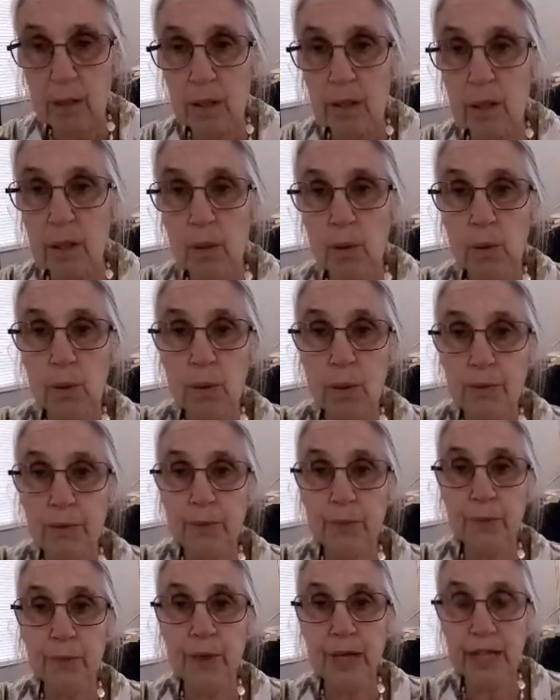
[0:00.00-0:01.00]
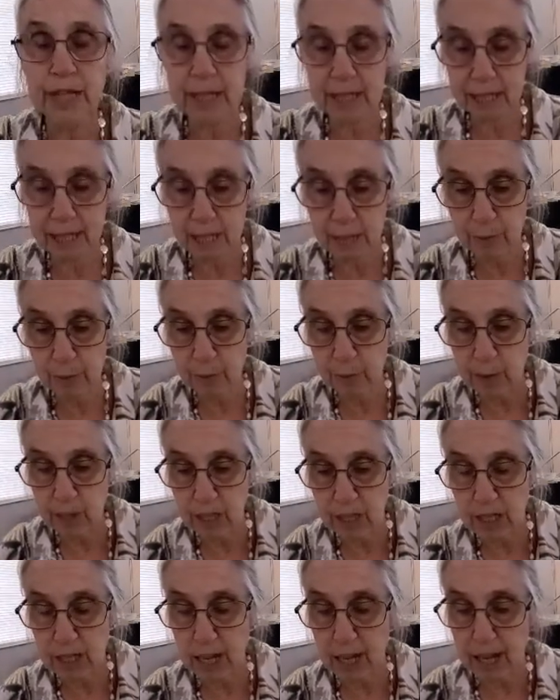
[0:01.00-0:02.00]
All of the readings for
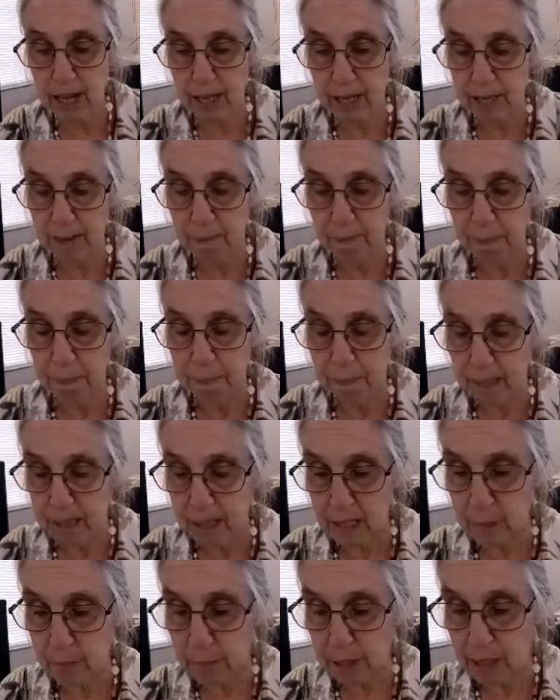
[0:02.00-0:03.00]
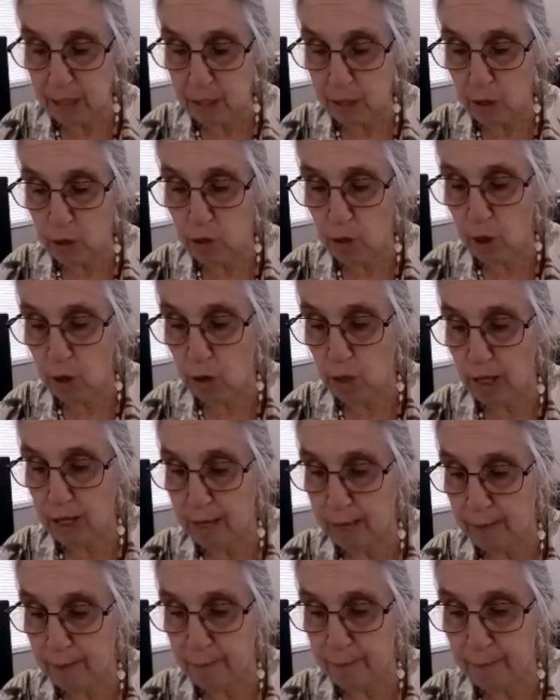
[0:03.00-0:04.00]
today speak
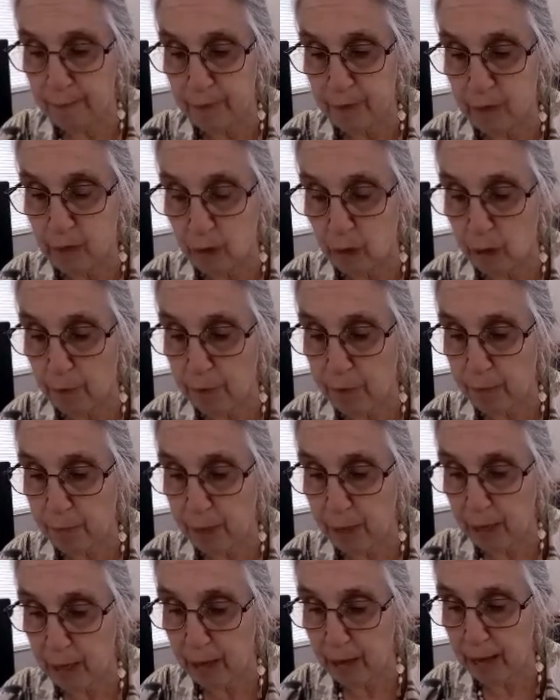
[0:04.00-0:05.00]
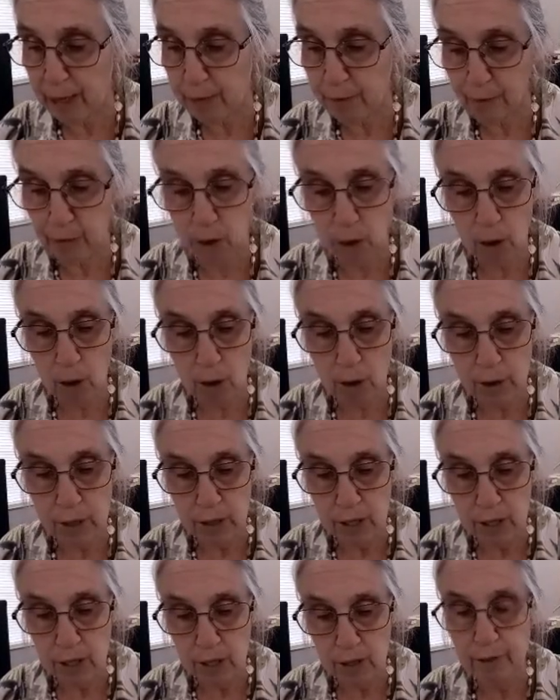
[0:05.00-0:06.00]
strongly of the plan of God
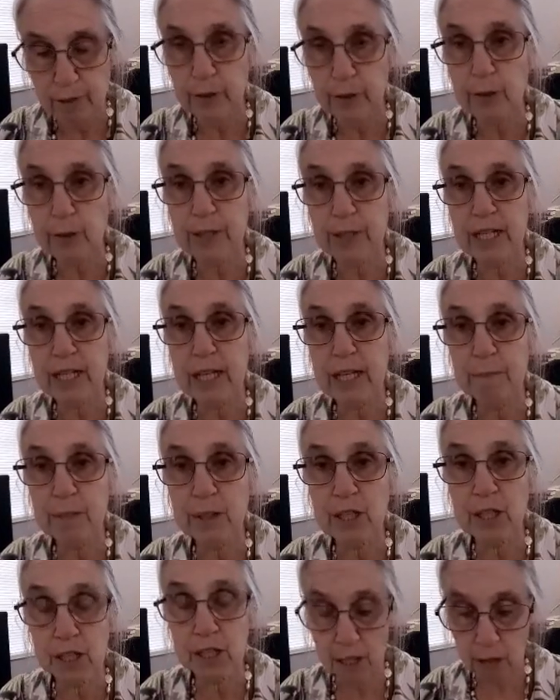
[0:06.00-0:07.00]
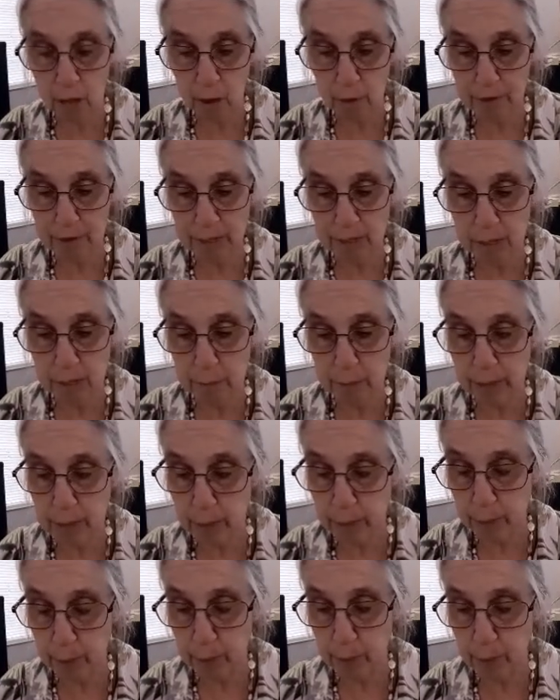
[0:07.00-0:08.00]
for the redemption of his
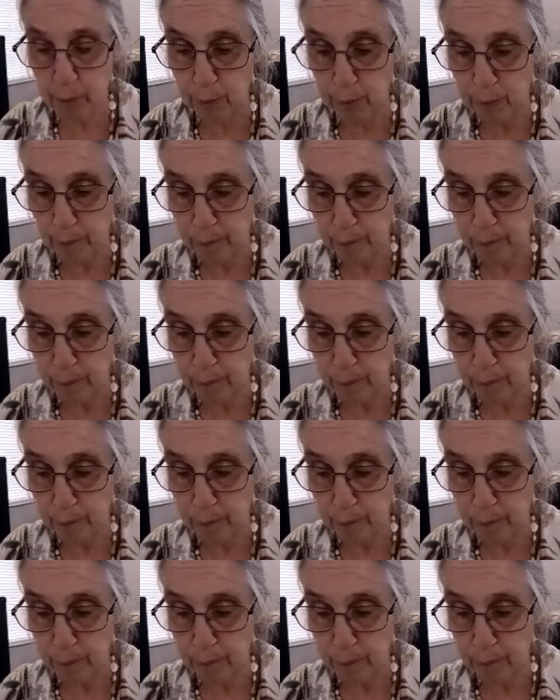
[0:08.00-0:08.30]
people.